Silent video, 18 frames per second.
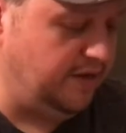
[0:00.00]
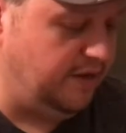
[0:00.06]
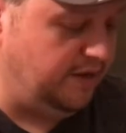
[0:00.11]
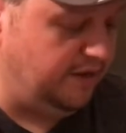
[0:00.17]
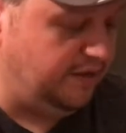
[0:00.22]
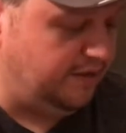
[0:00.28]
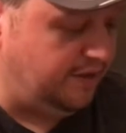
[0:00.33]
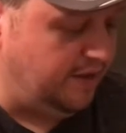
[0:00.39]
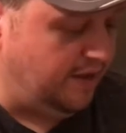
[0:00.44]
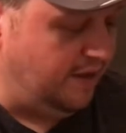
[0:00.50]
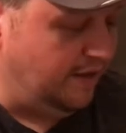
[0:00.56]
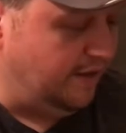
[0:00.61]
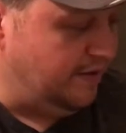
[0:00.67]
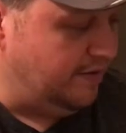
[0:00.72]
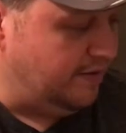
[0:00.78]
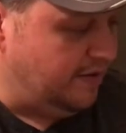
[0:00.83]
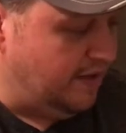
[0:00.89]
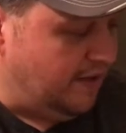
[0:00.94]
is
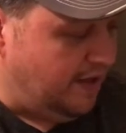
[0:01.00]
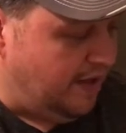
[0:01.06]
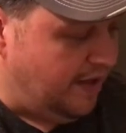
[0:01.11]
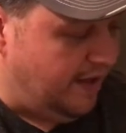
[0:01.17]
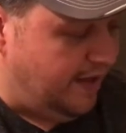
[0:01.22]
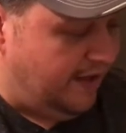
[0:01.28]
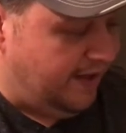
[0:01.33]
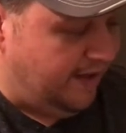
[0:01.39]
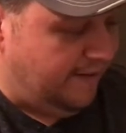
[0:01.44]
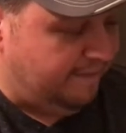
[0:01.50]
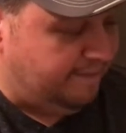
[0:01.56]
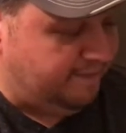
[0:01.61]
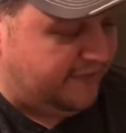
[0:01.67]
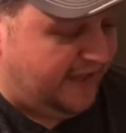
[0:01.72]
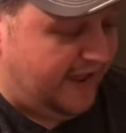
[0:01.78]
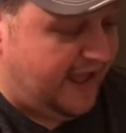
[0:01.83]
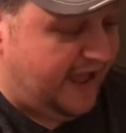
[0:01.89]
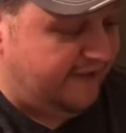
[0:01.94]

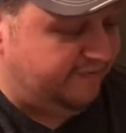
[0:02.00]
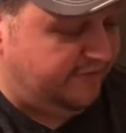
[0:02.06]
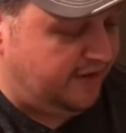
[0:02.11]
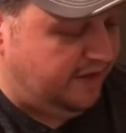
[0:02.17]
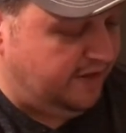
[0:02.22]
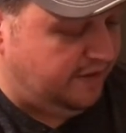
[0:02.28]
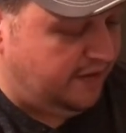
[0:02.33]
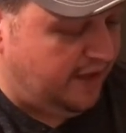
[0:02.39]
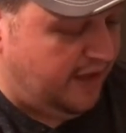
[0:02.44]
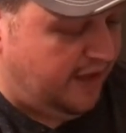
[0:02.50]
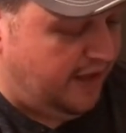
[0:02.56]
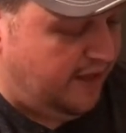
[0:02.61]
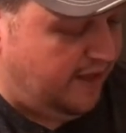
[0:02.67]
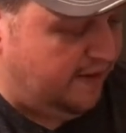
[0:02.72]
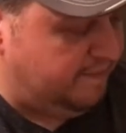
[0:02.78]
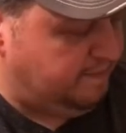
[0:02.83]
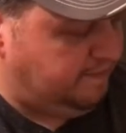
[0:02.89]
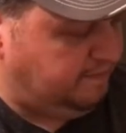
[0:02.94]
they have these
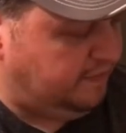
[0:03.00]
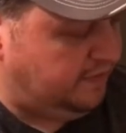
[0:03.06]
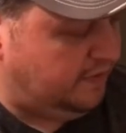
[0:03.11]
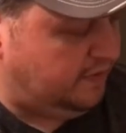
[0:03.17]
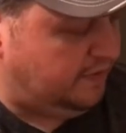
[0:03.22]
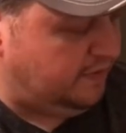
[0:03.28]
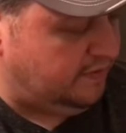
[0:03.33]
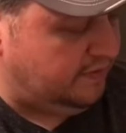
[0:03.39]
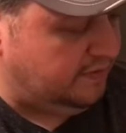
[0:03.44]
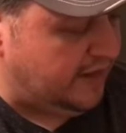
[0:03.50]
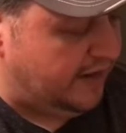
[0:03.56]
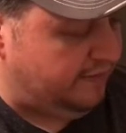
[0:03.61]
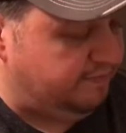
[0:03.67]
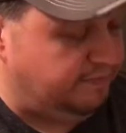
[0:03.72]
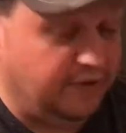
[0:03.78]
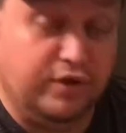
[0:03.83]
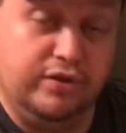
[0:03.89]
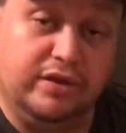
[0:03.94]
like
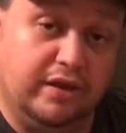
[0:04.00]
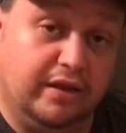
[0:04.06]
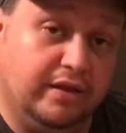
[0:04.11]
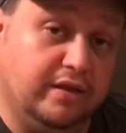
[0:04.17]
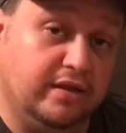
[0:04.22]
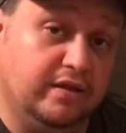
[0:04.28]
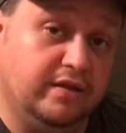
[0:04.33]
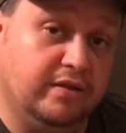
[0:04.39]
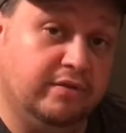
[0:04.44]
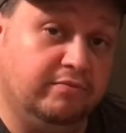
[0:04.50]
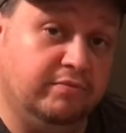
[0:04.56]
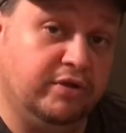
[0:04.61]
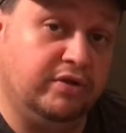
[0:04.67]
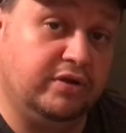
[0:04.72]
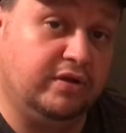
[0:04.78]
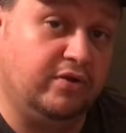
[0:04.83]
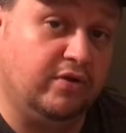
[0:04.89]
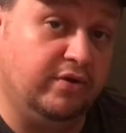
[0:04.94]
music
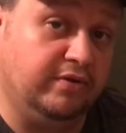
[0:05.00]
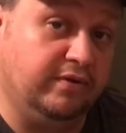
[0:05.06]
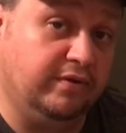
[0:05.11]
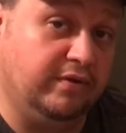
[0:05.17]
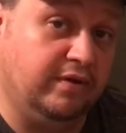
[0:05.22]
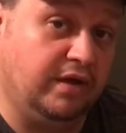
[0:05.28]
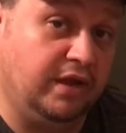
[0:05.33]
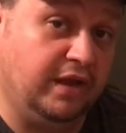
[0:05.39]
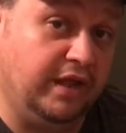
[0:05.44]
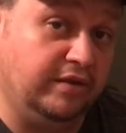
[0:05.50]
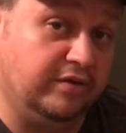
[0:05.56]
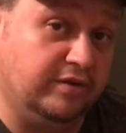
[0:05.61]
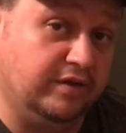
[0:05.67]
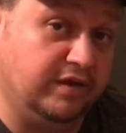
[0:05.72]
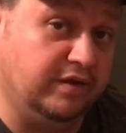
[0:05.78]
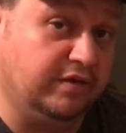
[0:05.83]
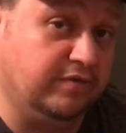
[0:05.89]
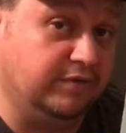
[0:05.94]
on
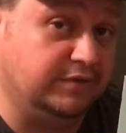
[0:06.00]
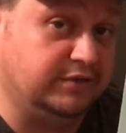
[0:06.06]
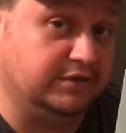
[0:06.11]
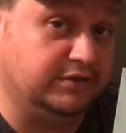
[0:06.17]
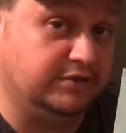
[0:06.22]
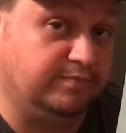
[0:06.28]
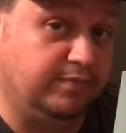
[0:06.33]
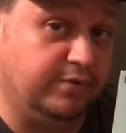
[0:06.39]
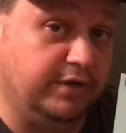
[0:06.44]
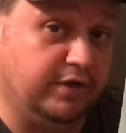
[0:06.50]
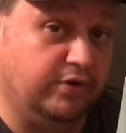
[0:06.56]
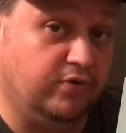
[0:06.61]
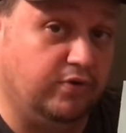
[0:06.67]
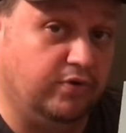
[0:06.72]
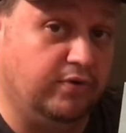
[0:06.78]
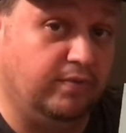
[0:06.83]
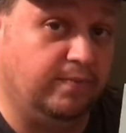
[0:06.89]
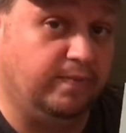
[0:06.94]
Laserdisc, which is pretty
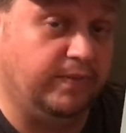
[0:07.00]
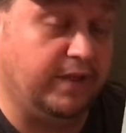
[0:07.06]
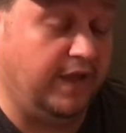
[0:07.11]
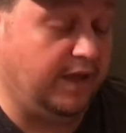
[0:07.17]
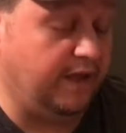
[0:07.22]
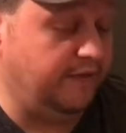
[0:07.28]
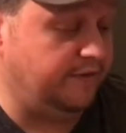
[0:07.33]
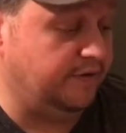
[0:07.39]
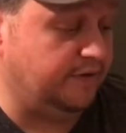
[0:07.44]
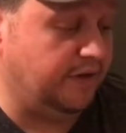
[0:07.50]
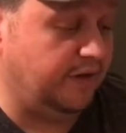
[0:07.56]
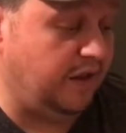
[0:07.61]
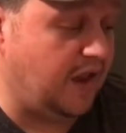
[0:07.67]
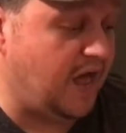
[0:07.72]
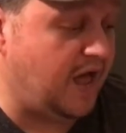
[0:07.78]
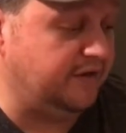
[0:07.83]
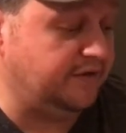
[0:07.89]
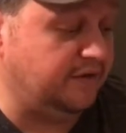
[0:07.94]
cool. There's
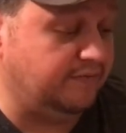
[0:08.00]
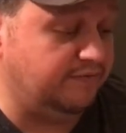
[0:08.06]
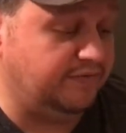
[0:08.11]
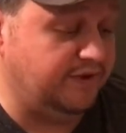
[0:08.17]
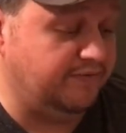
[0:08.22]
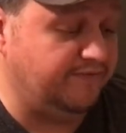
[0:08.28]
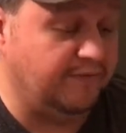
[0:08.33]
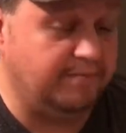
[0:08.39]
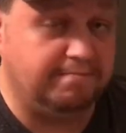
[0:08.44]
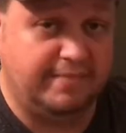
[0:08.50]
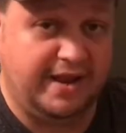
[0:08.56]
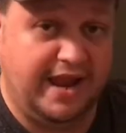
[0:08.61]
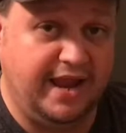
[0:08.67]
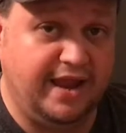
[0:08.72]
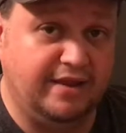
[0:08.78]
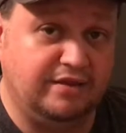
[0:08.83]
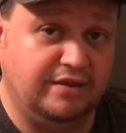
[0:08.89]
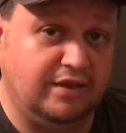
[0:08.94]
lots of different
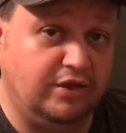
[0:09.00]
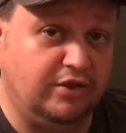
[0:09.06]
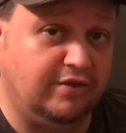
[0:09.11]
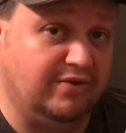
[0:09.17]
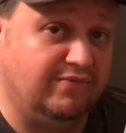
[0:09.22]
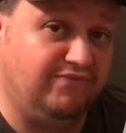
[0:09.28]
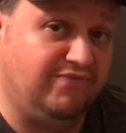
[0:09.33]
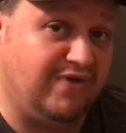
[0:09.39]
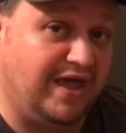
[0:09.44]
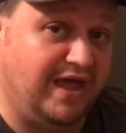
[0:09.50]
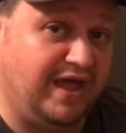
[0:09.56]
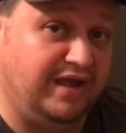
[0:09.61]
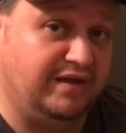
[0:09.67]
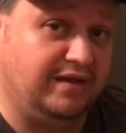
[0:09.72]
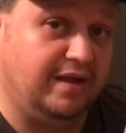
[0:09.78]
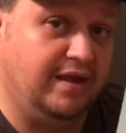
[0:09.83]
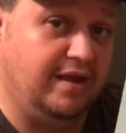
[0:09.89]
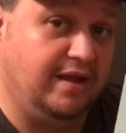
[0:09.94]
bands that you can
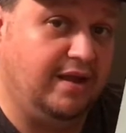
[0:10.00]
find